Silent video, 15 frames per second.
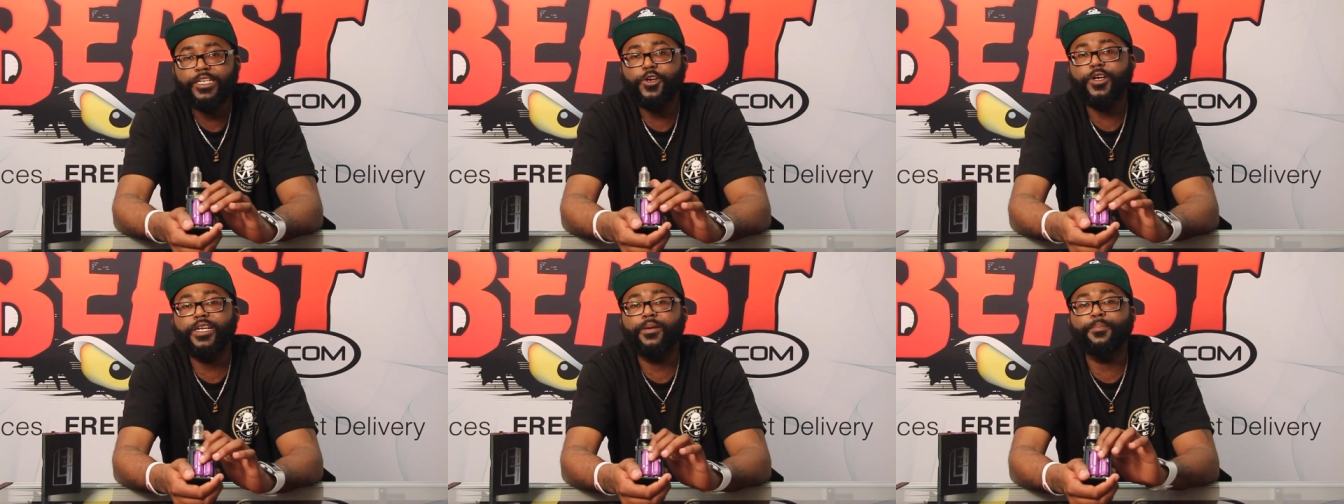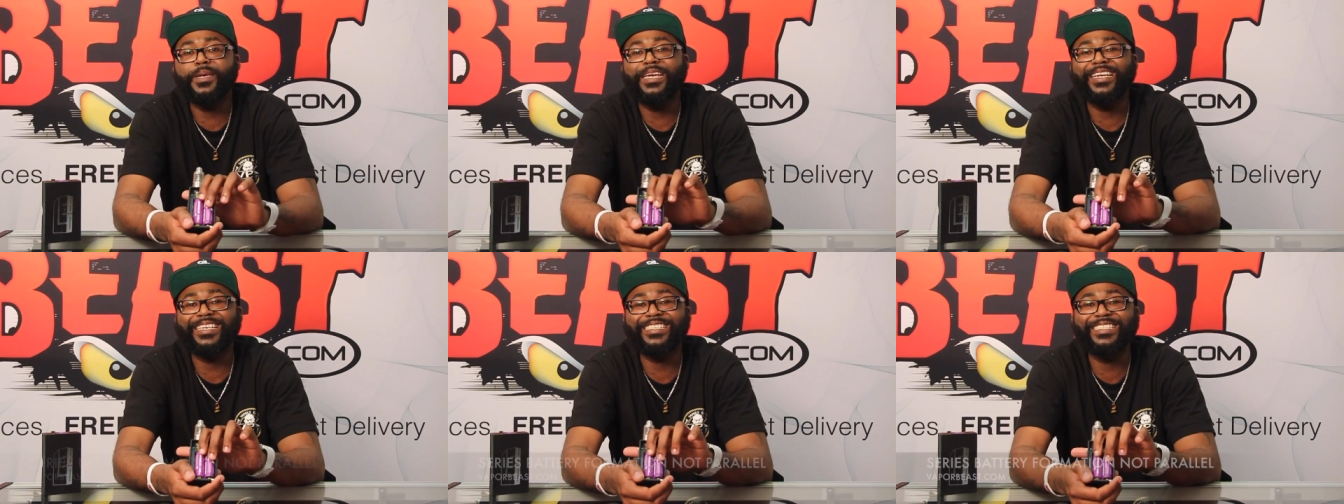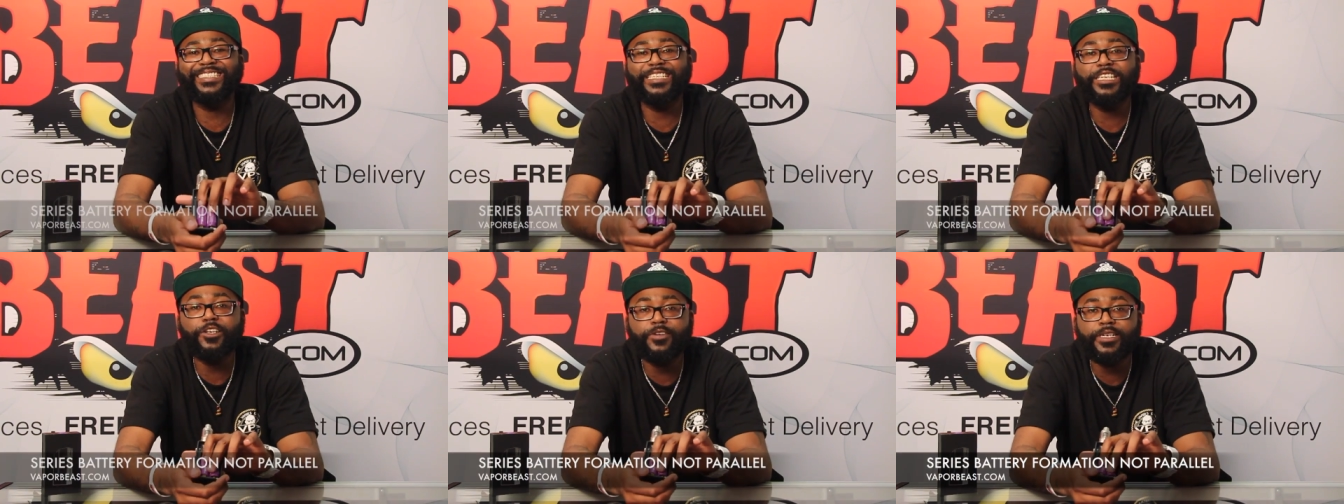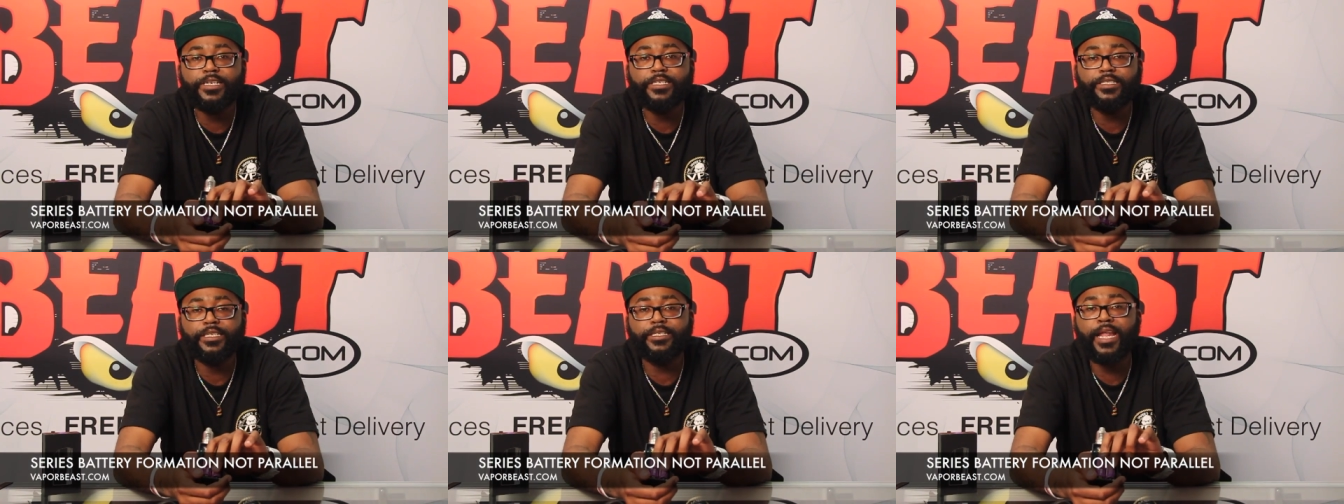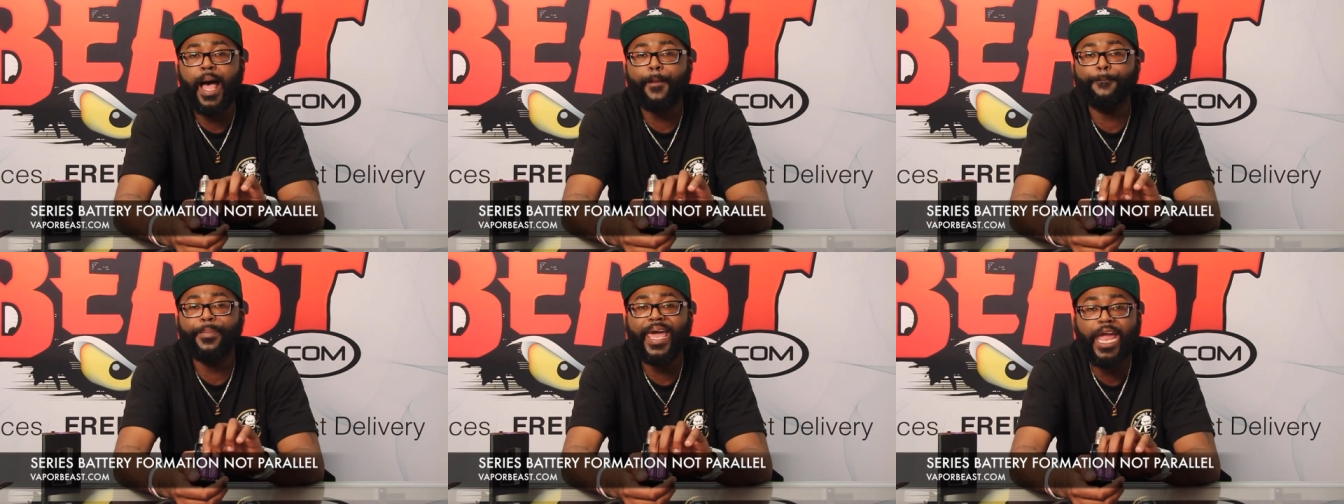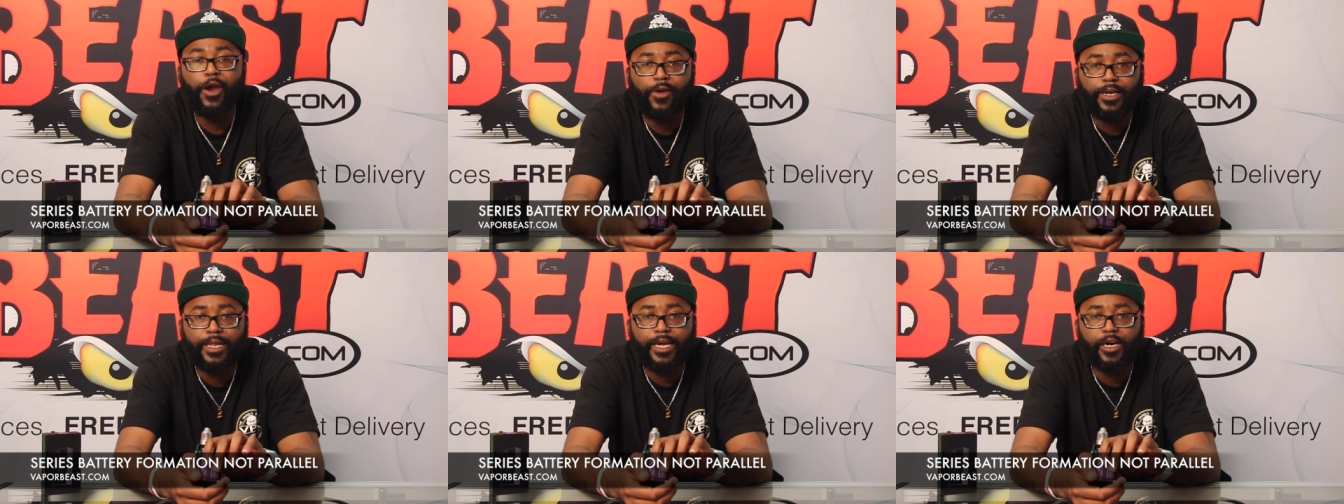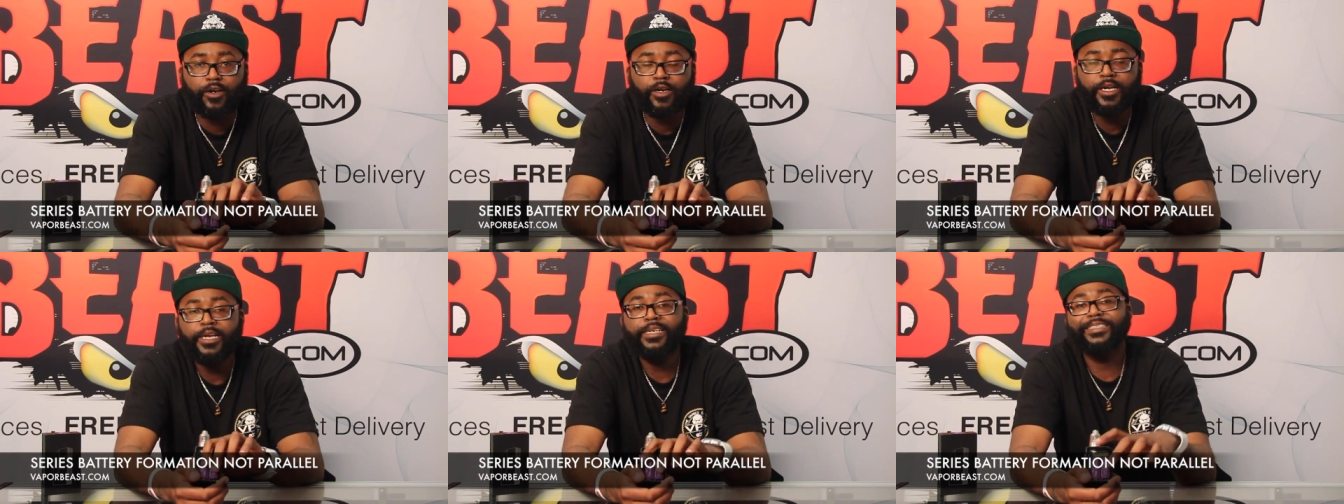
they're going to be in a series, not parallel.